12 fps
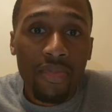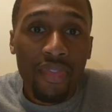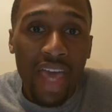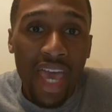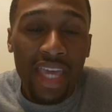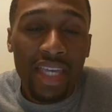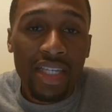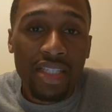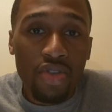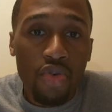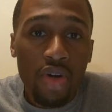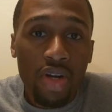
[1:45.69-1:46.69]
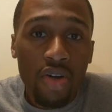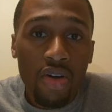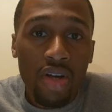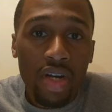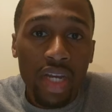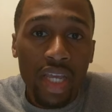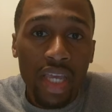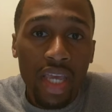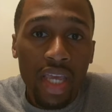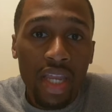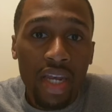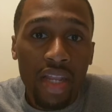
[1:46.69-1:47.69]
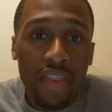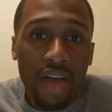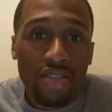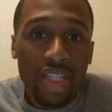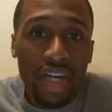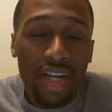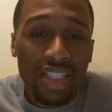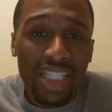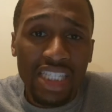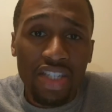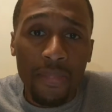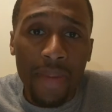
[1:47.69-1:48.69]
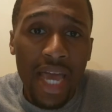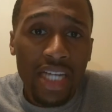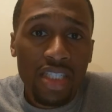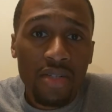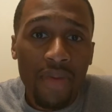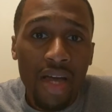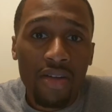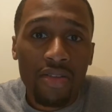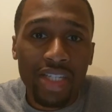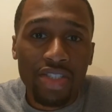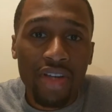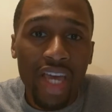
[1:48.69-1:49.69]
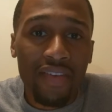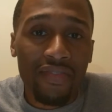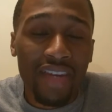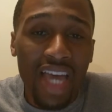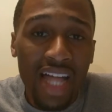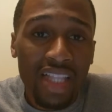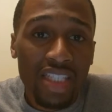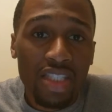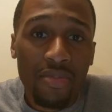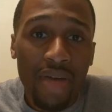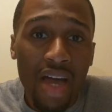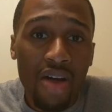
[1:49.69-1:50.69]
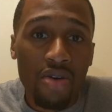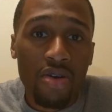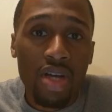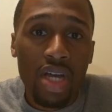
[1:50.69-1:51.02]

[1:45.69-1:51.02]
that is going on in those areas that you're passionate about, that you have knowledge about,